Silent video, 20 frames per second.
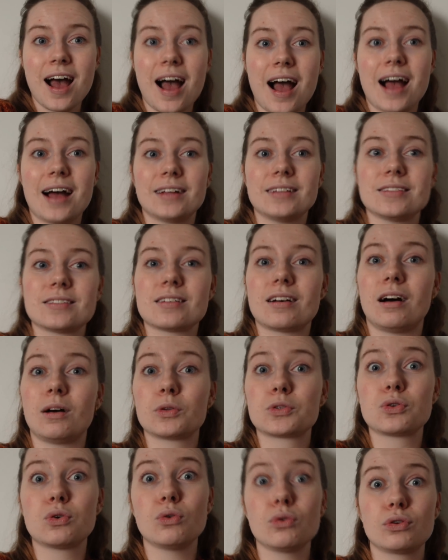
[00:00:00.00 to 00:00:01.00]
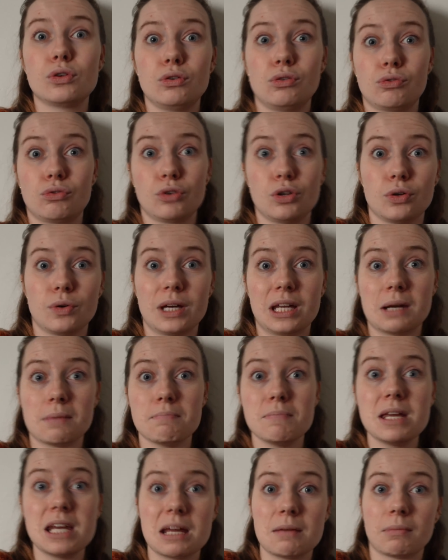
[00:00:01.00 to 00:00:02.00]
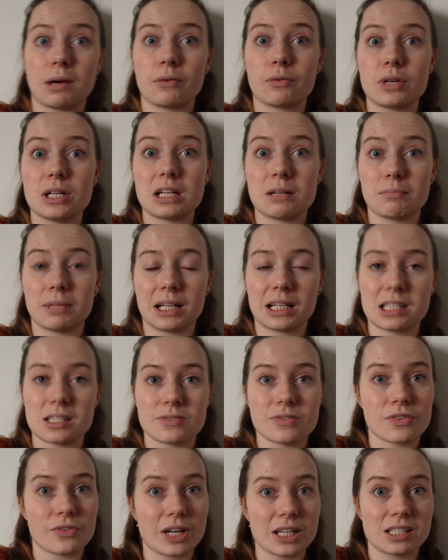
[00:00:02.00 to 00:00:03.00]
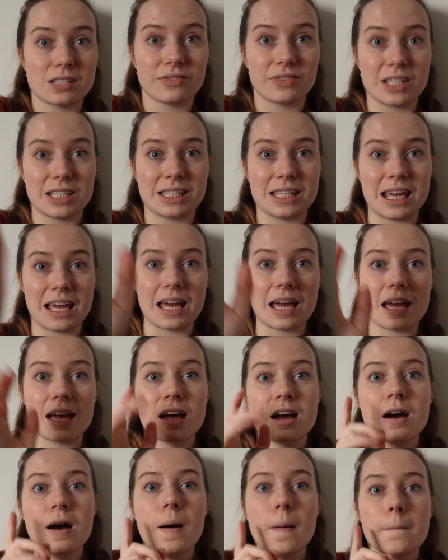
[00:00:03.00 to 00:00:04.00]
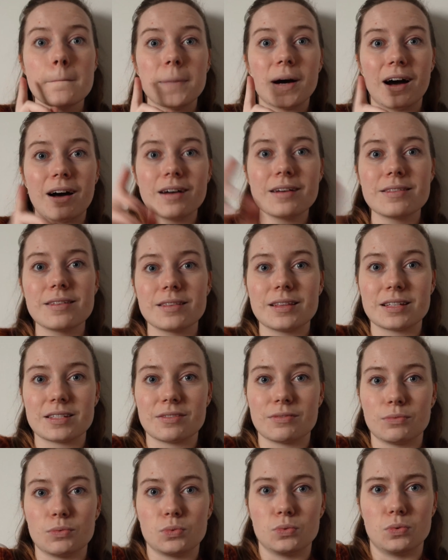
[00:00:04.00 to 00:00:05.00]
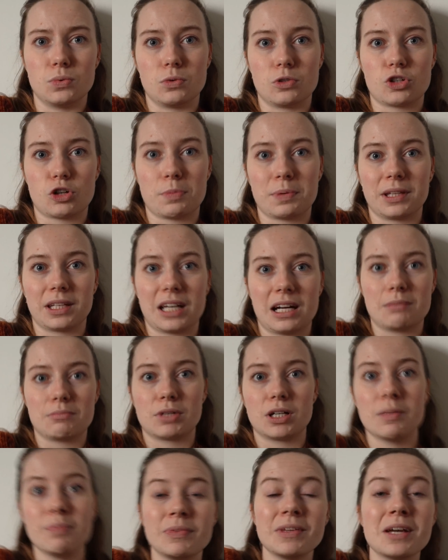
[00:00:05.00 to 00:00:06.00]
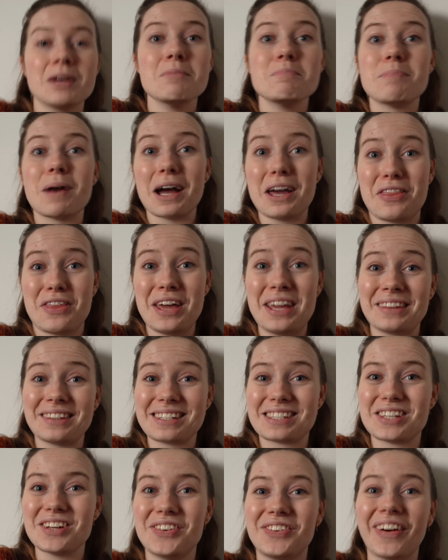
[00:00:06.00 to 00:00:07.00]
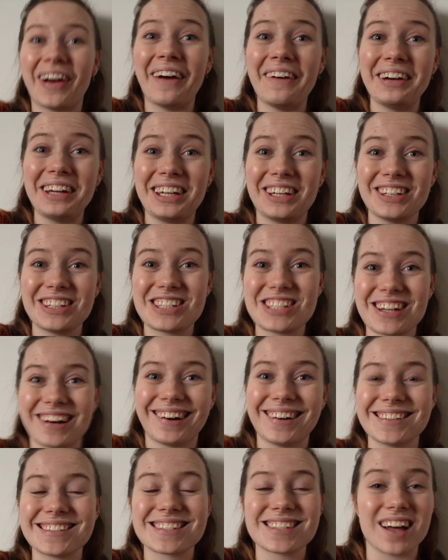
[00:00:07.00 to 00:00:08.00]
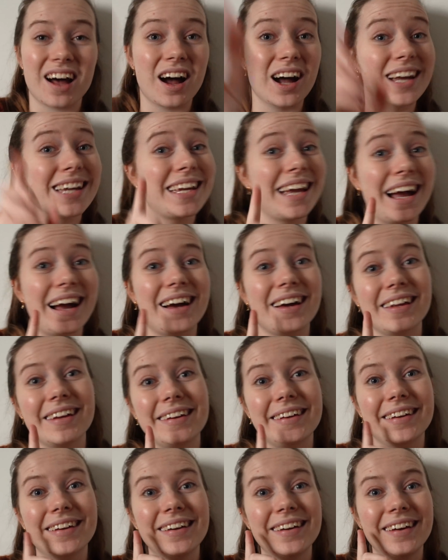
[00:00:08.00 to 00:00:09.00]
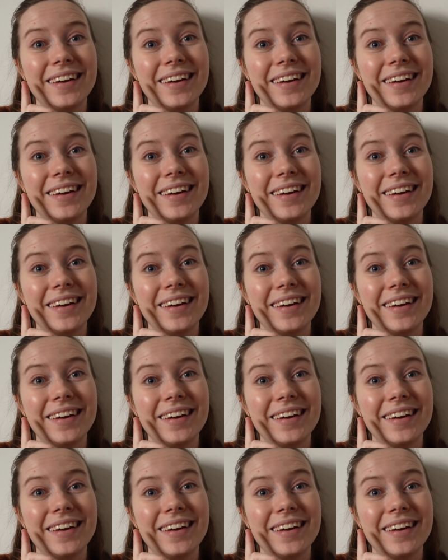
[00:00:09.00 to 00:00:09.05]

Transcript: And I'll talk you through in a minute my reading plans for the rest of this year. But I think there's dropping the camera. But I think there's a very good chance that I can